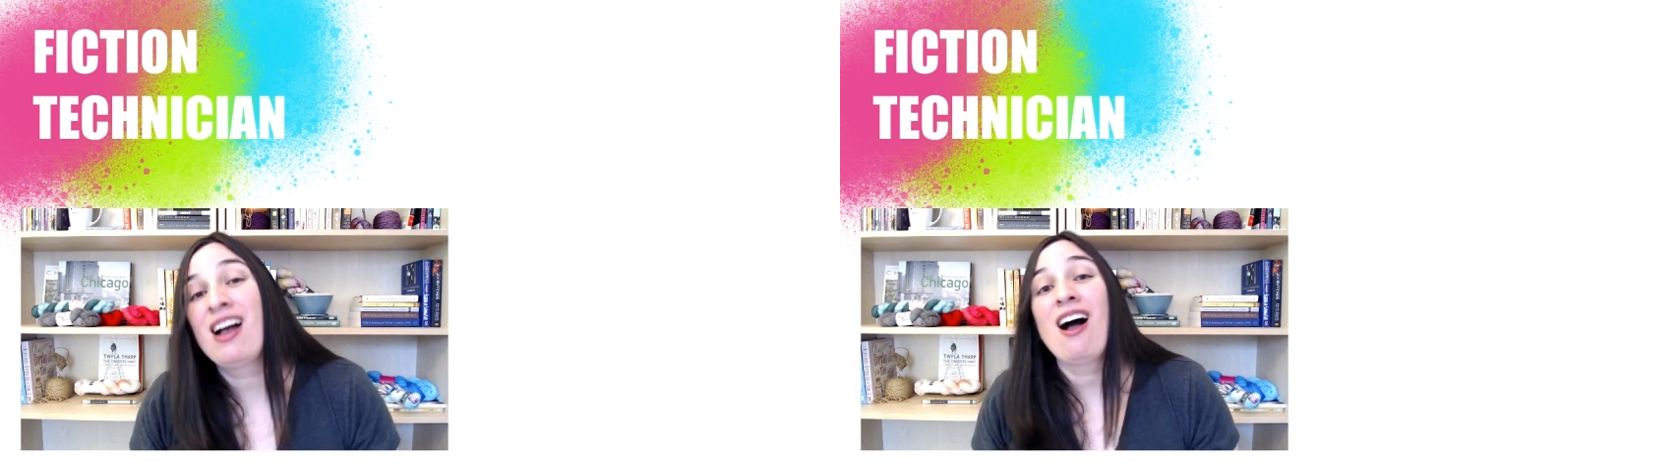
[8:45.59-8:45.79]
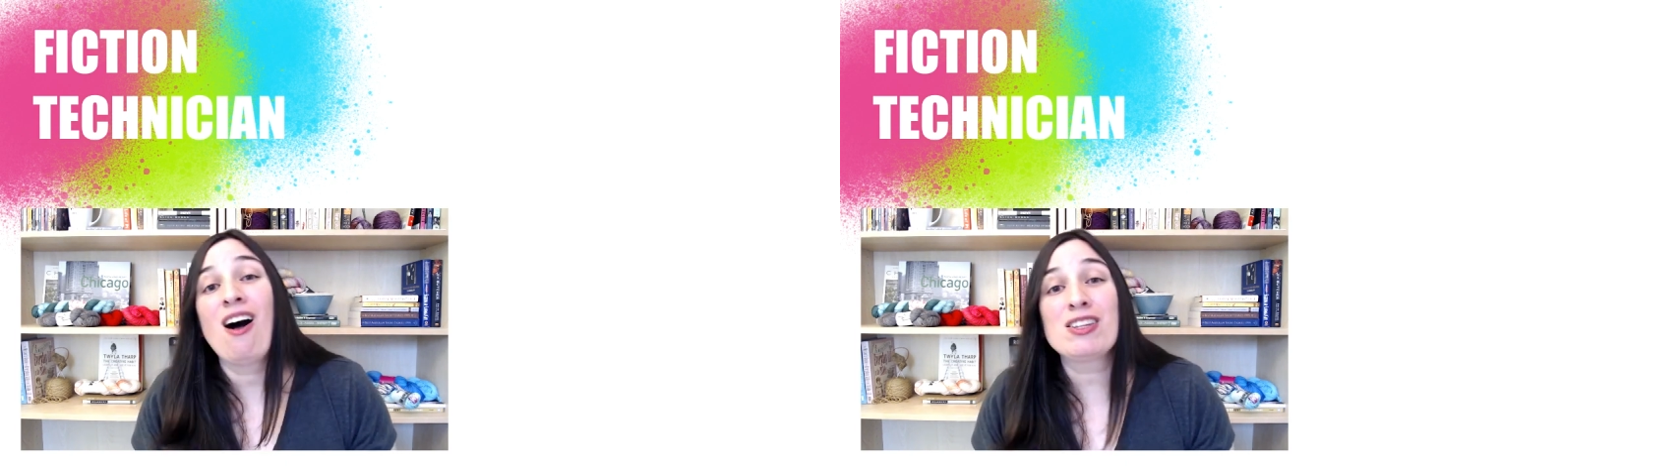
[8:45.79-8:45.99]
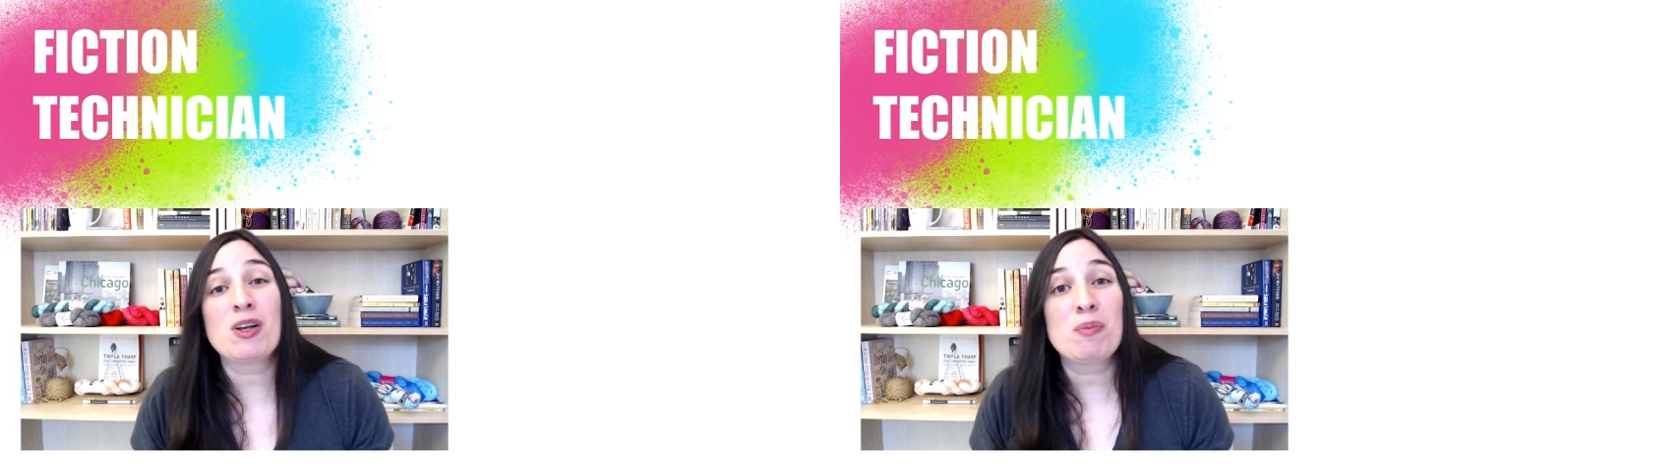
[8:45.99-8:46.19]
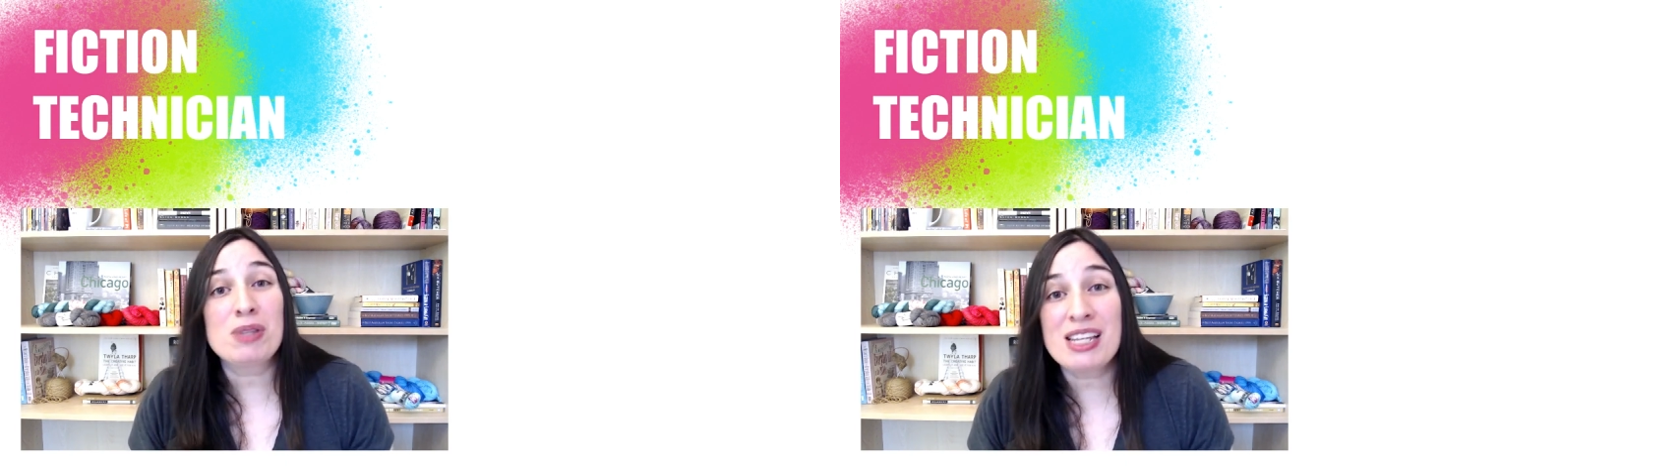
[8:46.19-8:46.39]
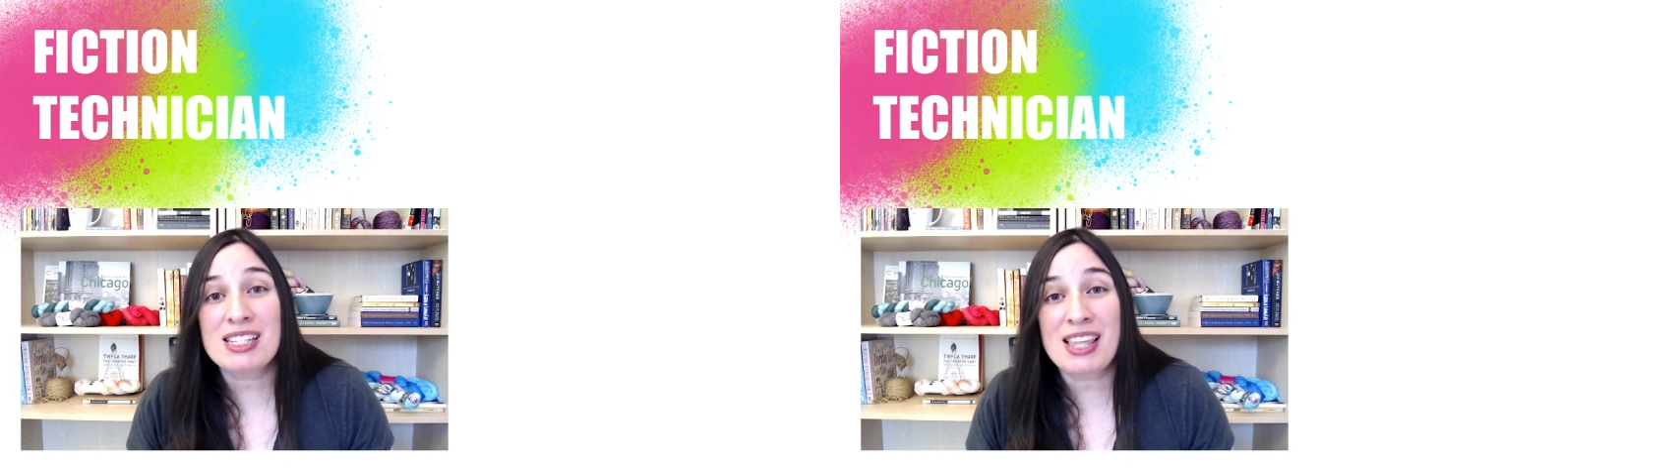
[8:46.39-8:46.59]
Also,
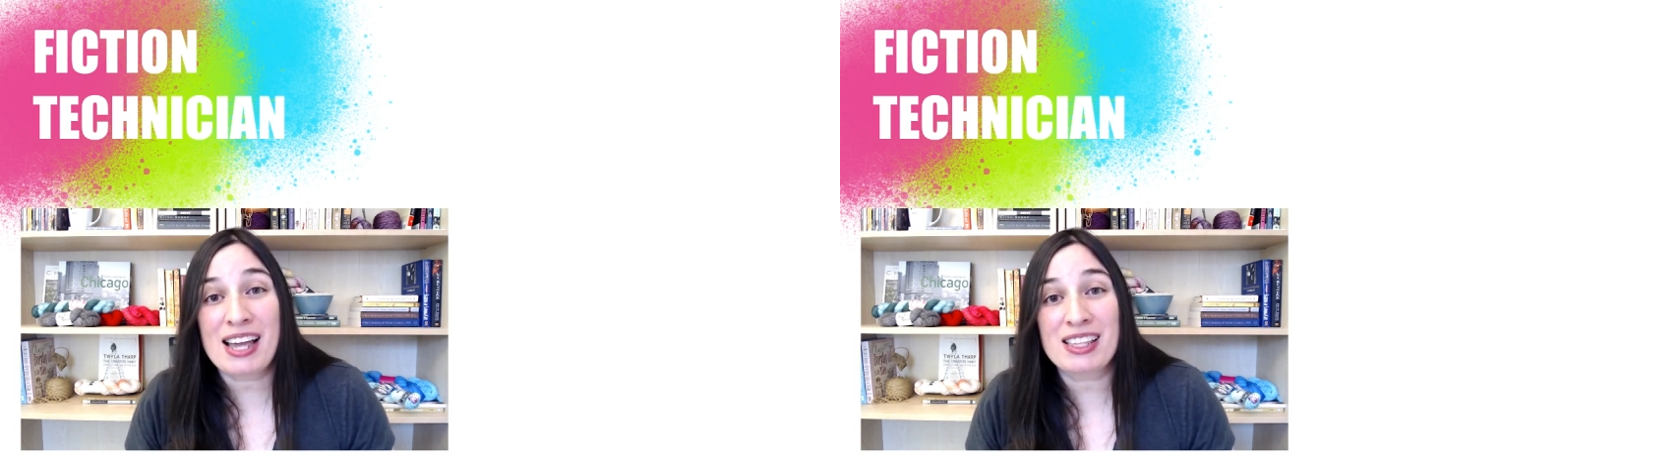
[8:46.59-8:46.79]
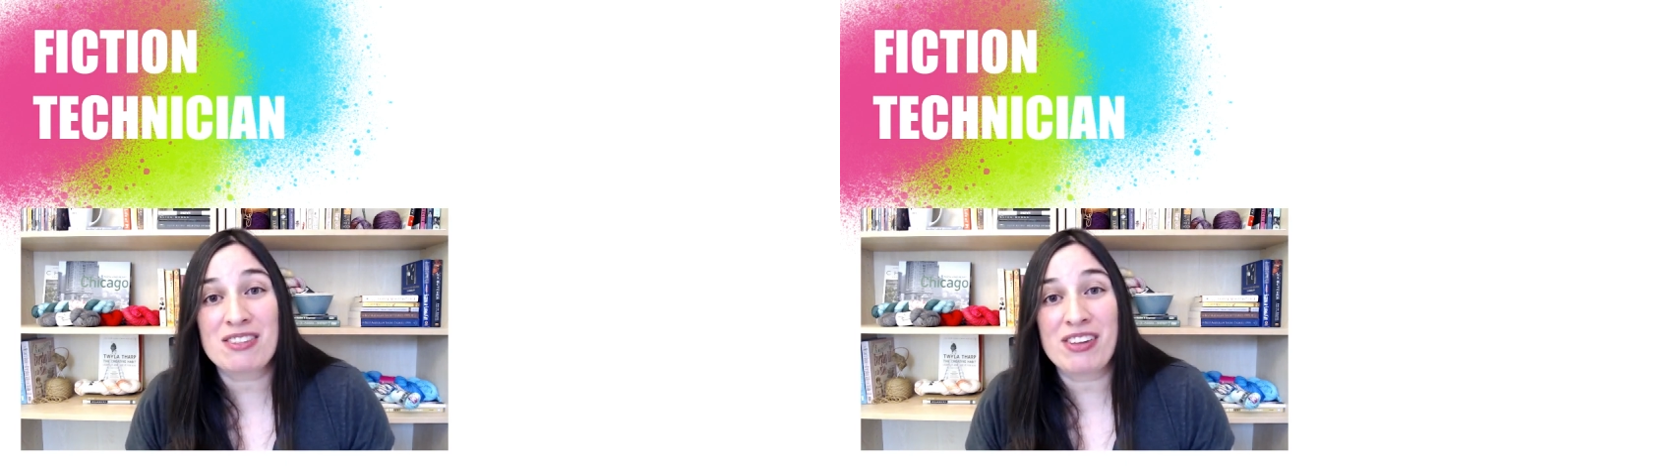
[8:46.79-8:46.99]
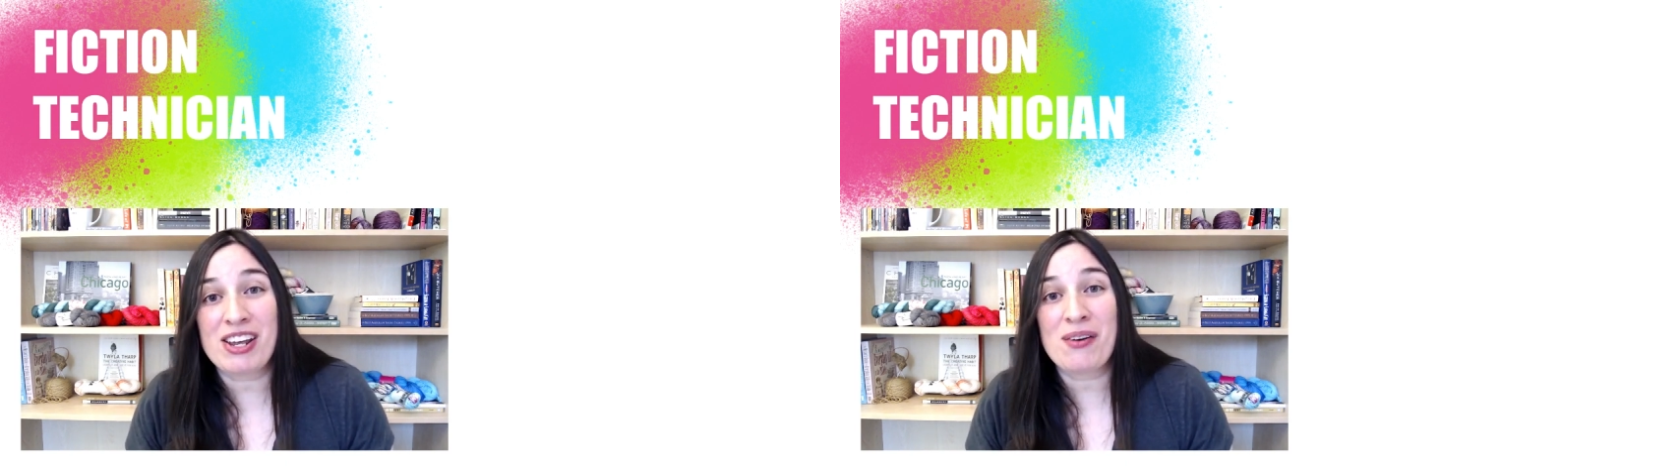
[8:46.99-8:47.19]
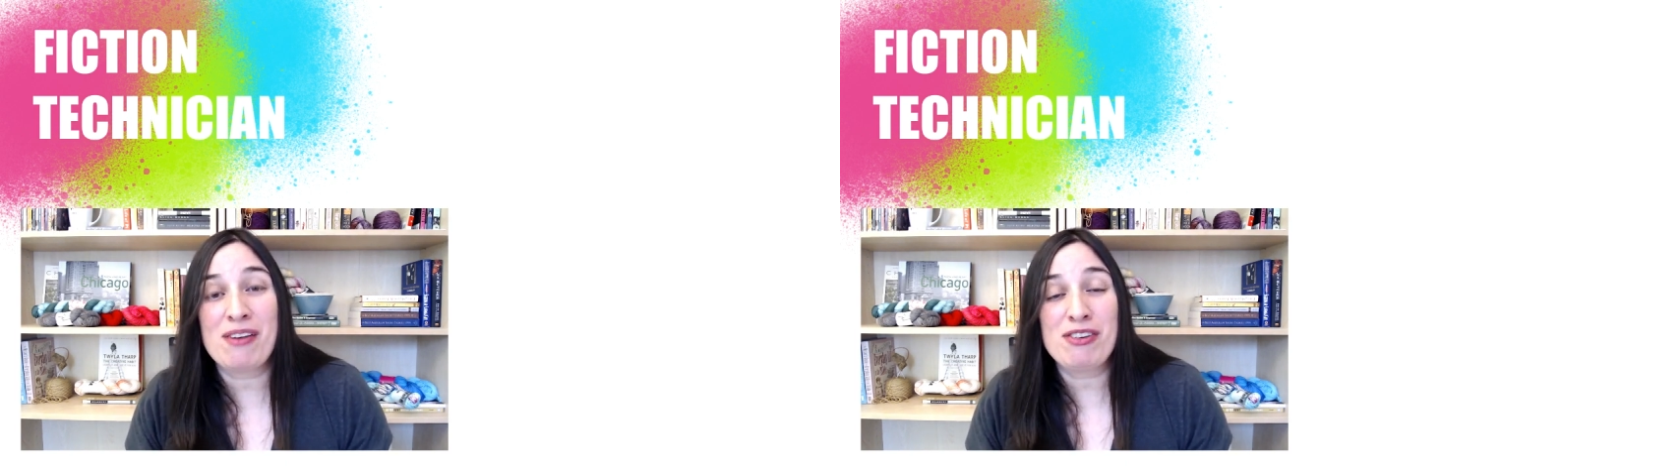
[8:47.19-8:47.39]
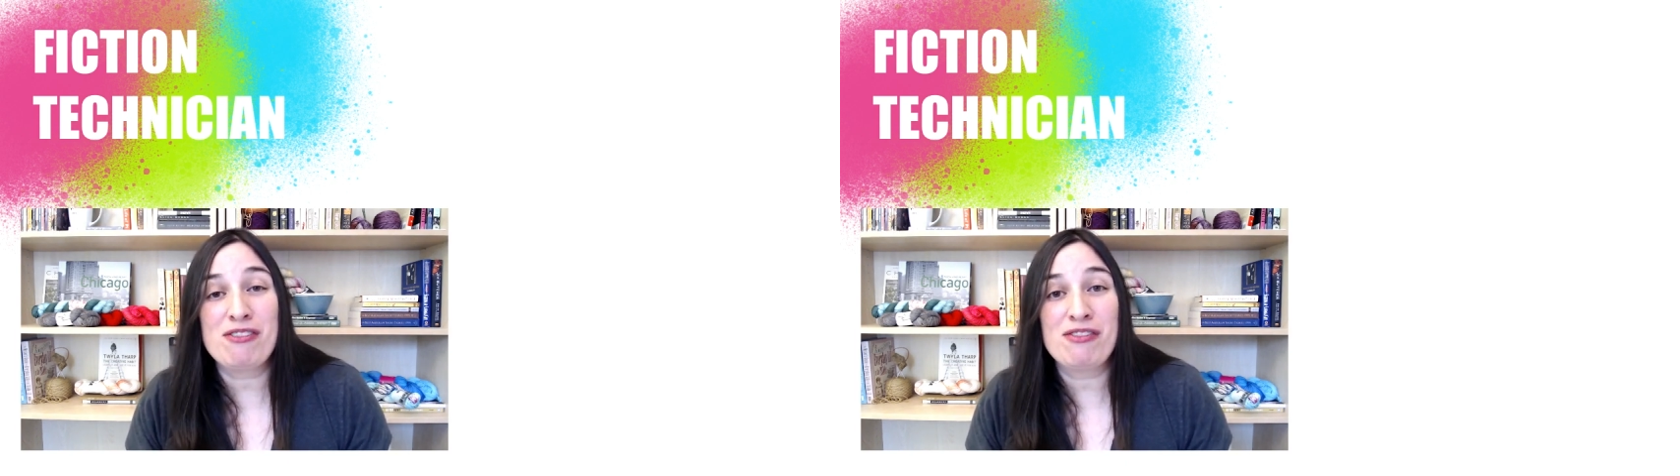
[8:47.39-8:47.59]
please like this video if
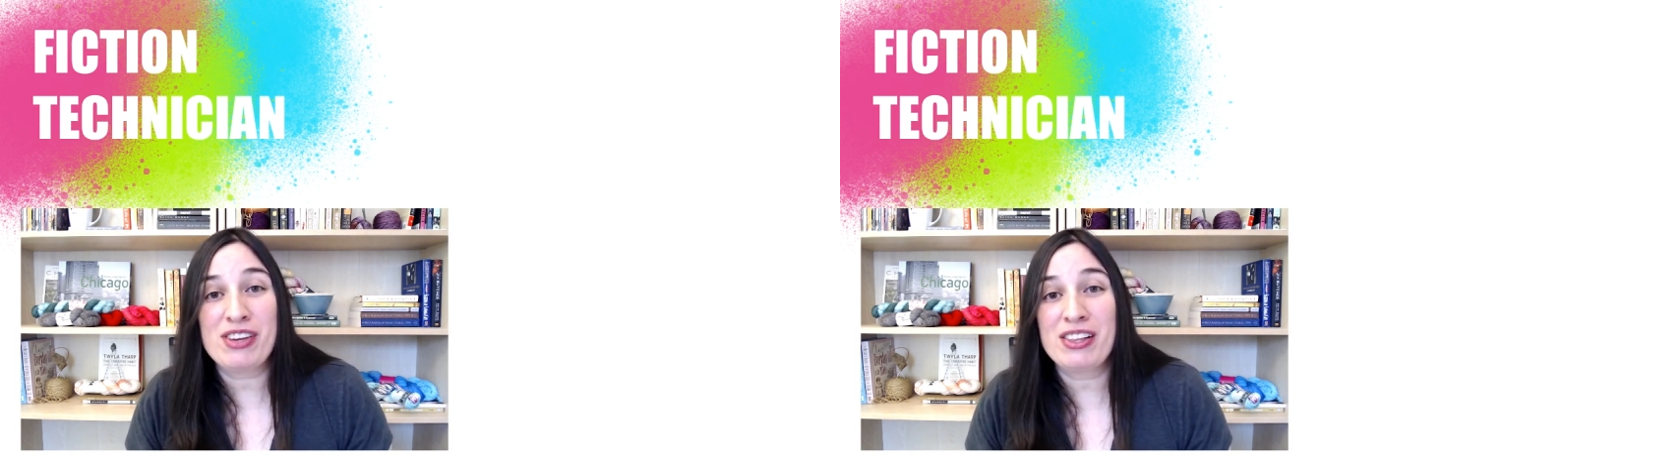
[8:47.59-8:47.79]
you feel